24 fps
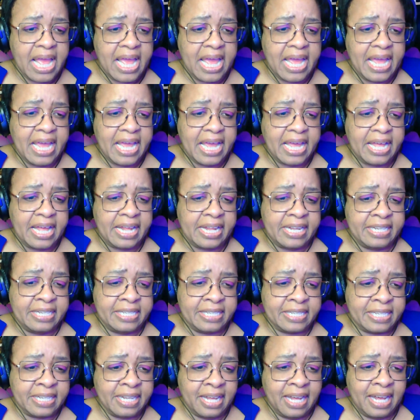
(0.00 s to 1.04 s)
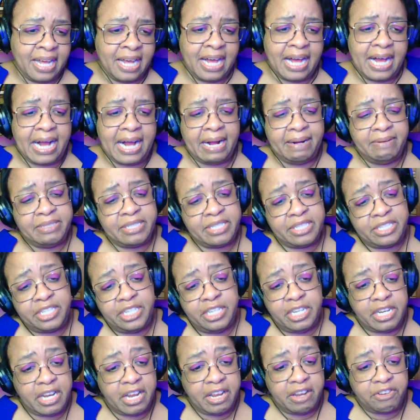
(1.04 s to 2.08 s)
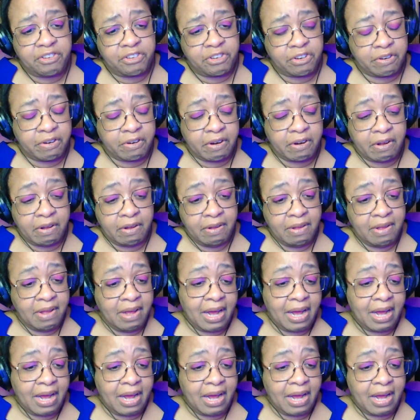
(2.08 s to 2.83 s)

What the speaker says: And I was a teenage girl.